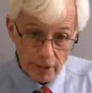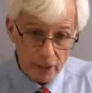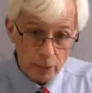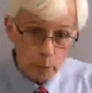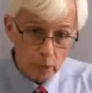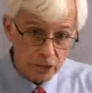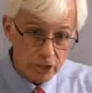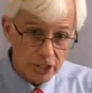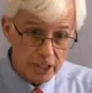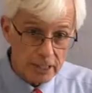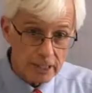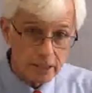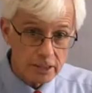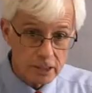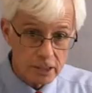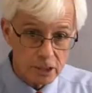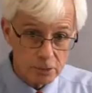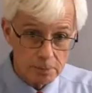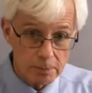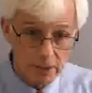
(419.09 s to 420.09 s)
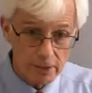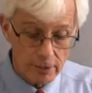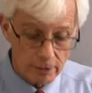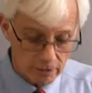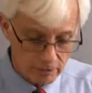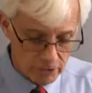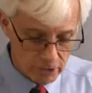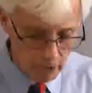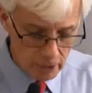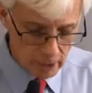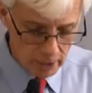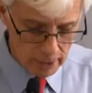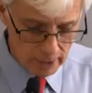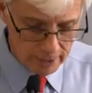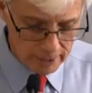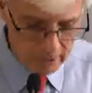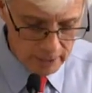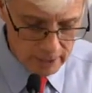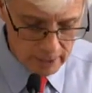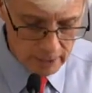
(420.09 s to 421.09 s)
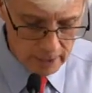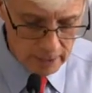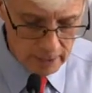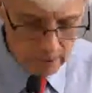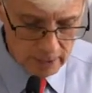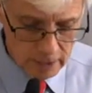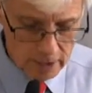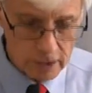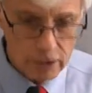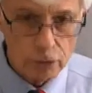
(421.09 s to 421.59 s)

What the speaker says: which is the Spirit of God, is